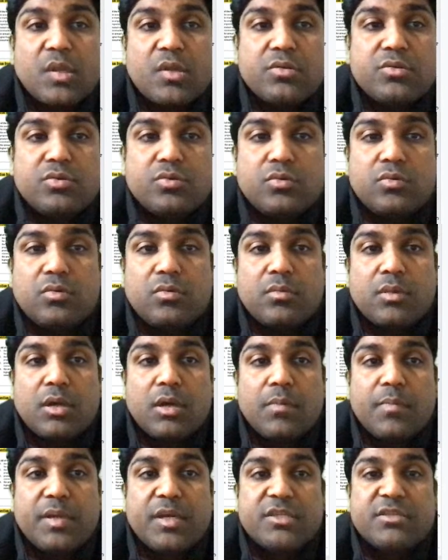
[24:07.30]

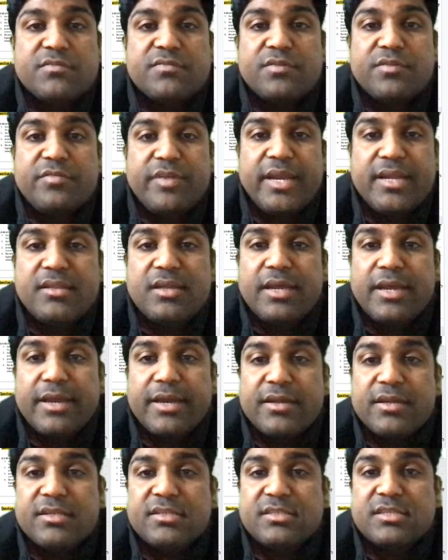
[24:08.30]
to because if you read
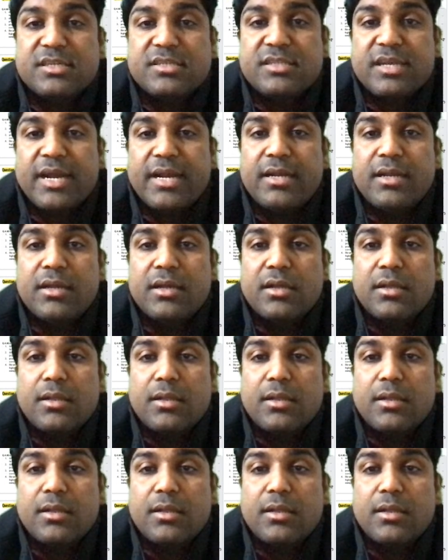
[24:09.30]
here, it says that